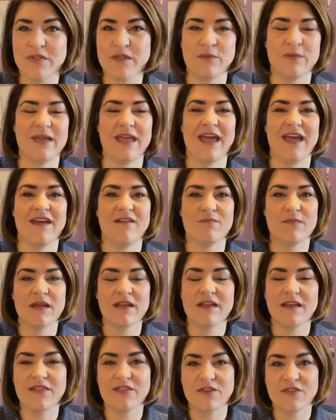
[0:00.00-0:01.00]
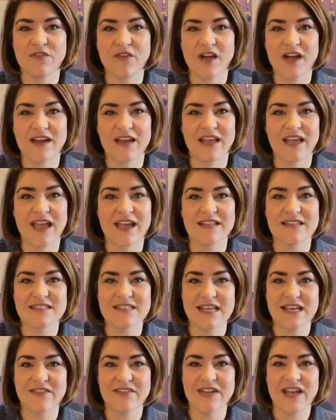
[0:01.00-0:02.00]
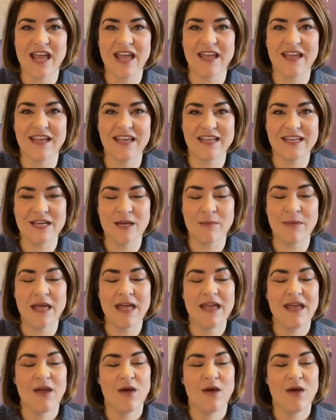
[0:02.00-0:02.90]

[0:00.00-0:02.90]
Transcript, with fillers: that we have Monday through Friday at 7 a.m.